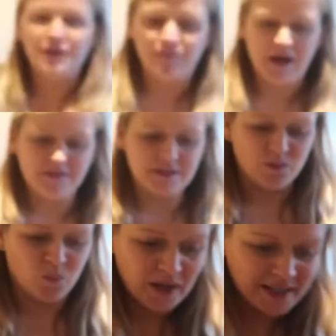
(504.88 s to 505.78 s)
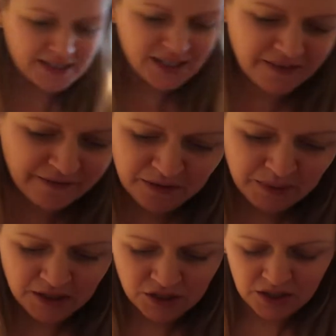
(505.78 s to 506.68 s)
if parents are willing to give
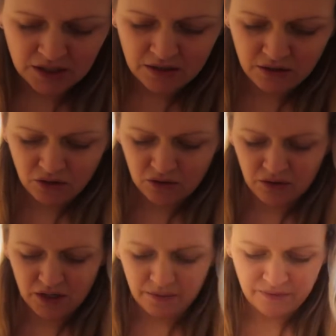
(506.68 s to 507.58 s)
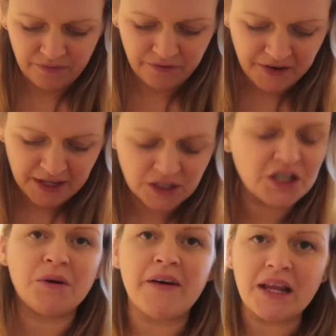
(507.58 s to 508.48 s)
information or, you know, fit
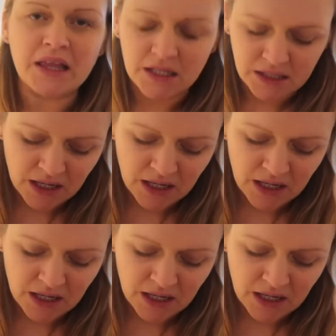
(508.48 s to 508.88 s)
to or anything.